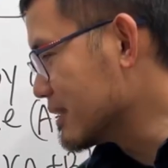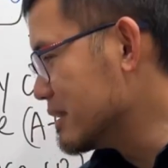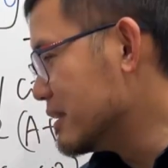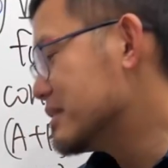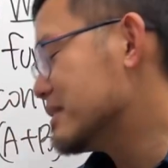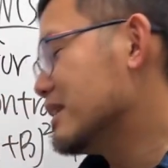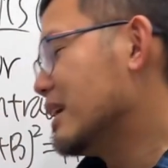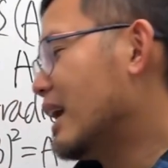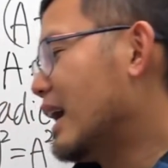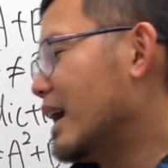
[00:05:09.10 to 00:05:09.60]

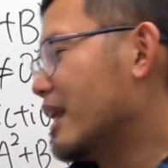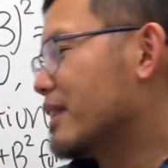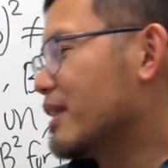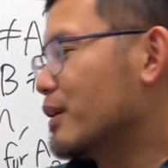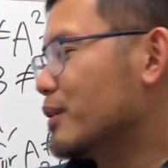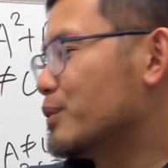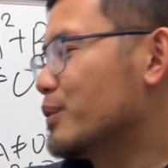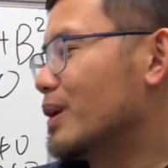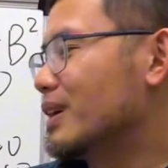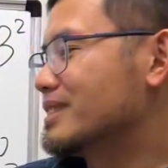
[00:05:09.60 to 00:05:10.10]
this, I
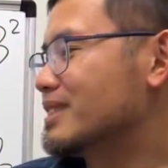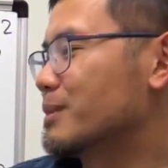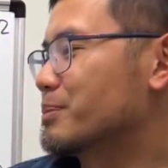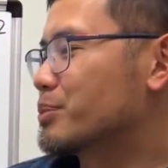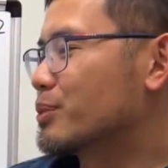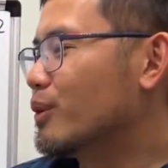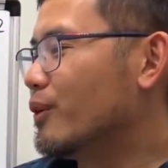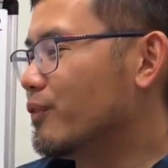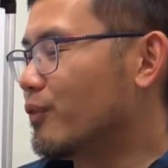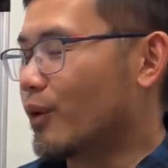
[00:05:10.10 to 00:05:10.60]
thought it was the
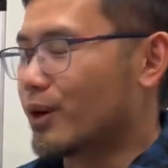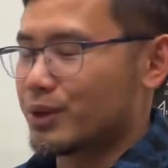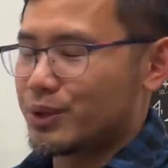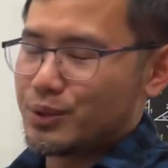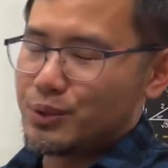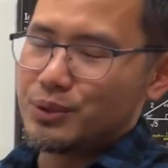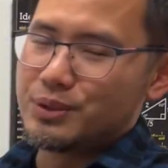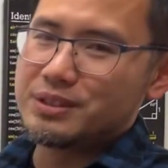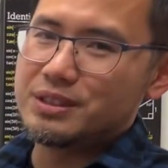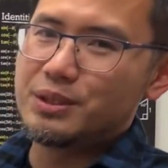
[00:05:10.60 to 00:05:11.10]
proof for
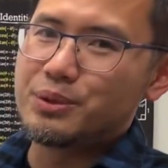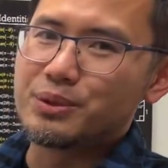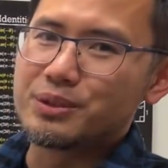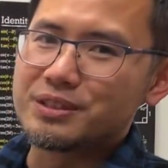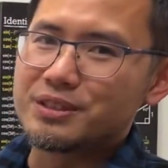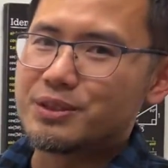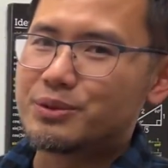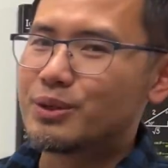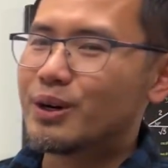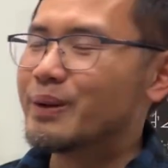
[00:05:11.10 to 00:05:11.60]
2 is equal to
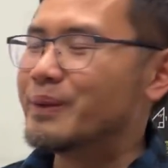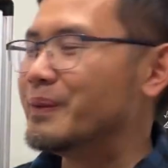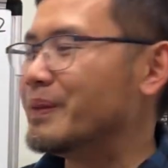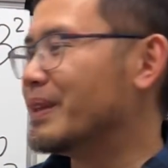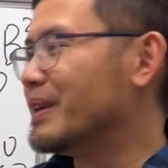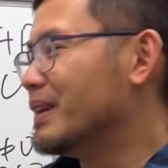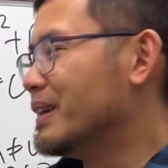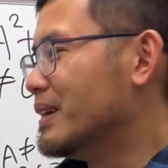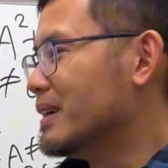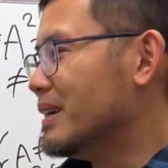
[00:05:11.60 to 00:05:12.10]
0.
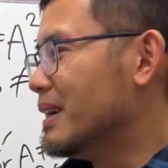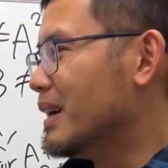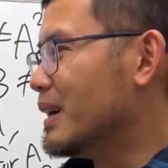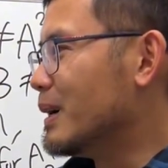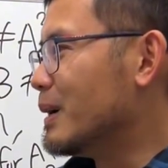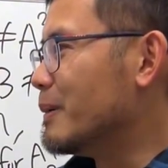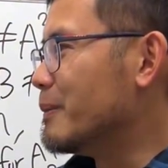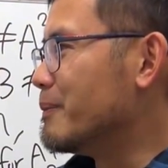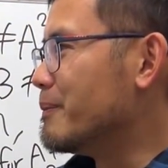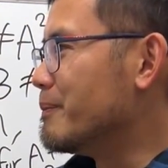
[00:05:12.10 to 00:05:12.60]

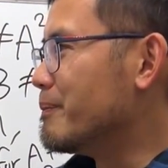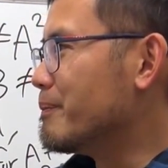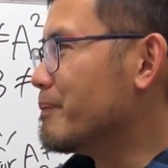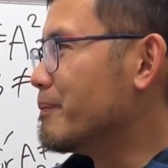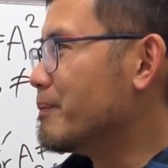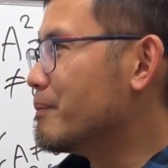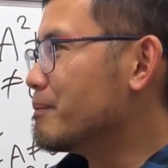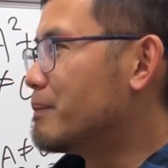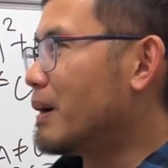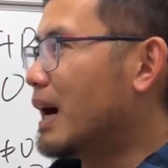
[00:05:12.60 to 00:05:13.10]

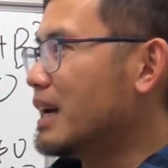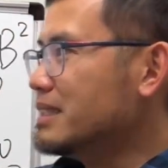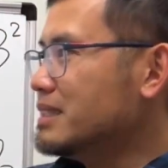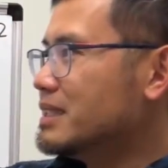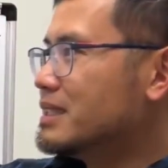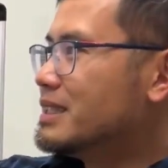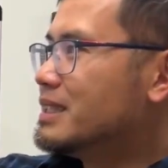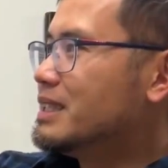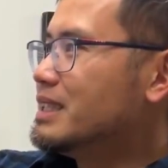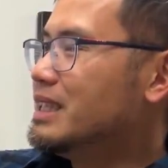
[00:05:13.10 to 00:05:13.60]
Um,
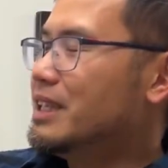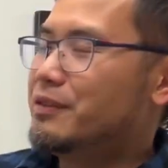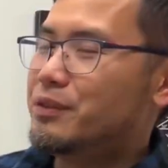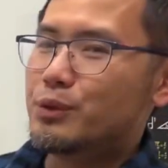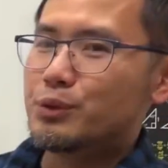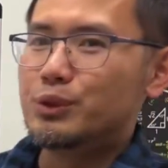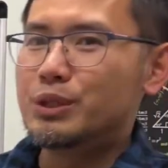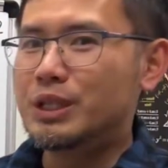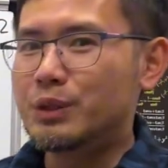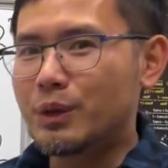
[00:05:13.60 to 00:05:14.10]
but if
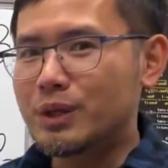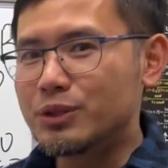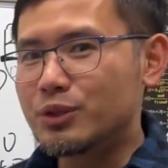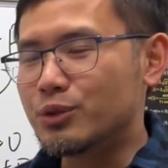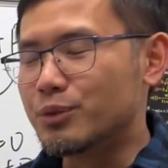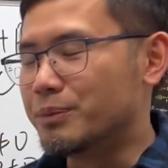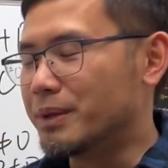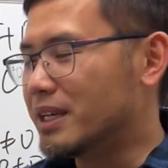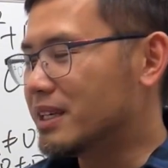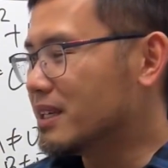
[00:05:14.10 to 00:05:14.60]
you really wanted
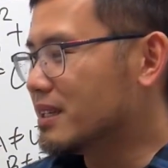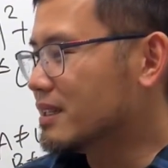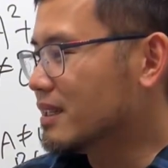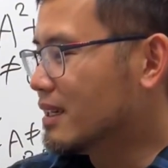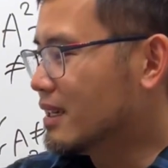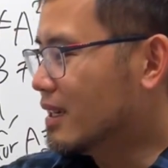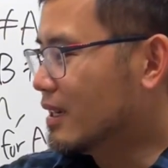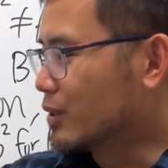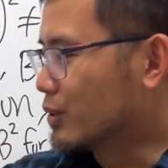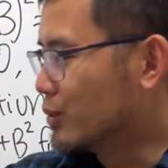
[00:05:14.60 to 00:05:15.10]
to make
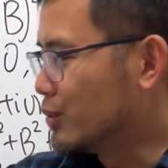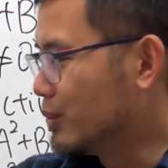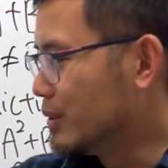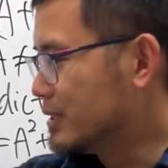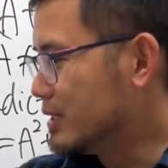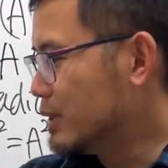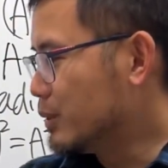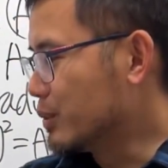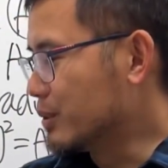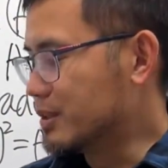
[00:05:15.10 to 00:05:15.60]
it a 2
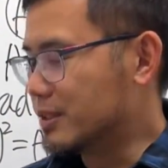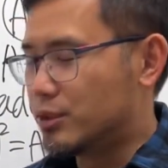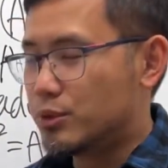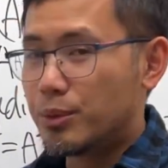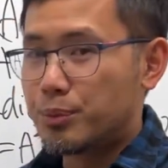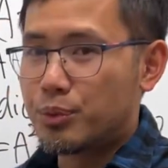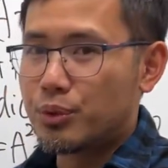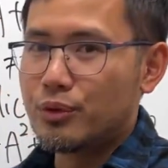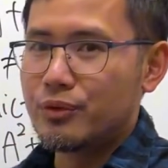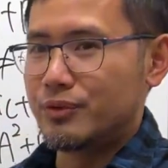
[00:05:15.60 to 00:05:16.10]
is equal to
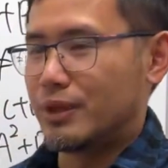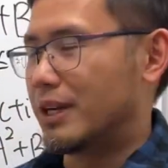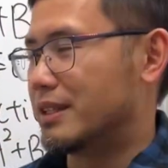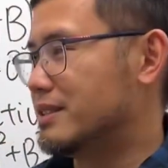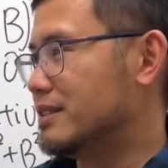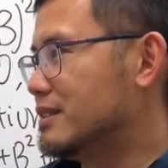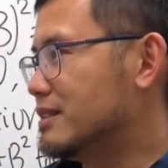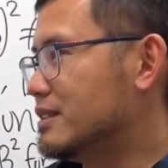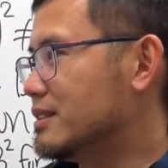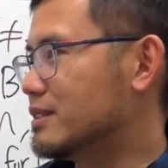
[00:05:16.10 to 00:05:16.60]
0 proof, I
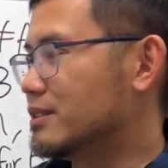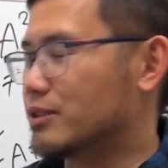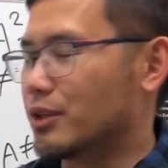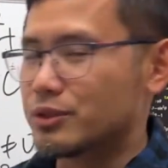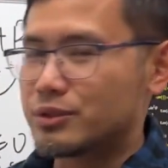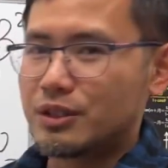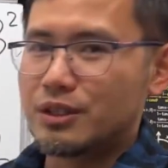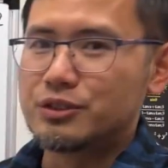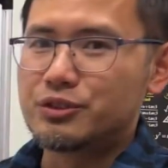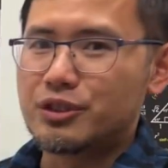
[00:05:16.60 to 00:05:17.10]
think this is
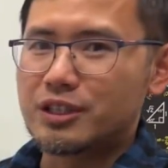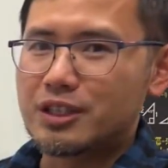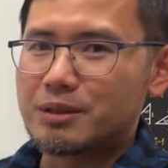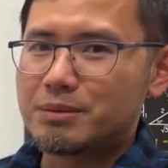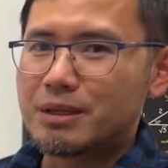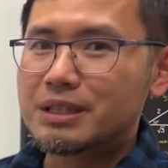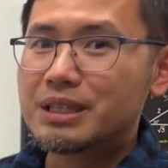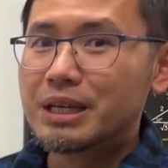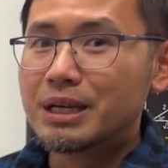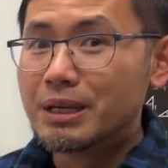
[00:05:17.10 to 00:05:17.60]
also
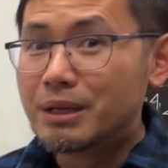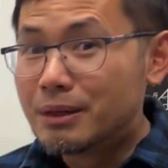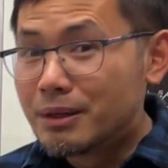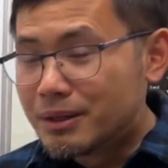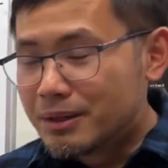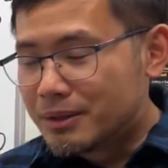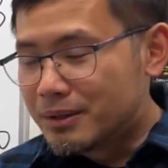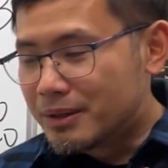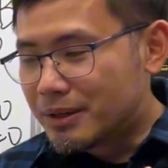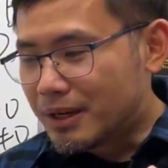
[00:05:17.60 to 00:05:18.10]
legitimate.
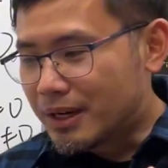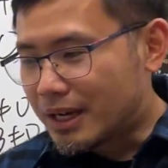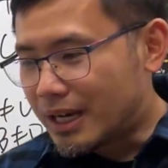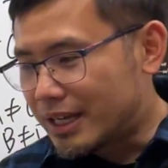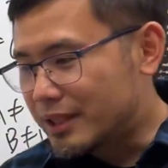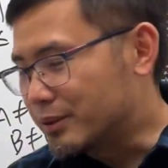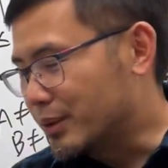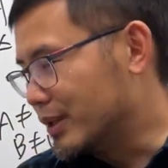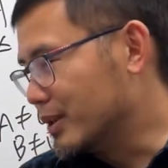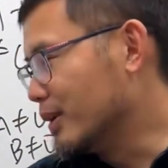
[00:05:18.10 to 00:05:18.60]

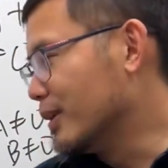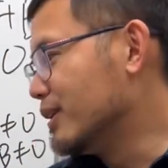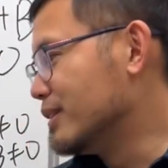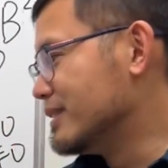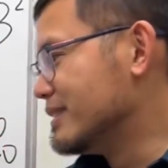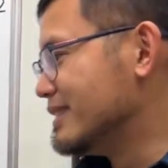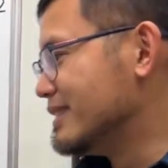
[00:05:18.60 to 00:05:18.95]
Anyway though.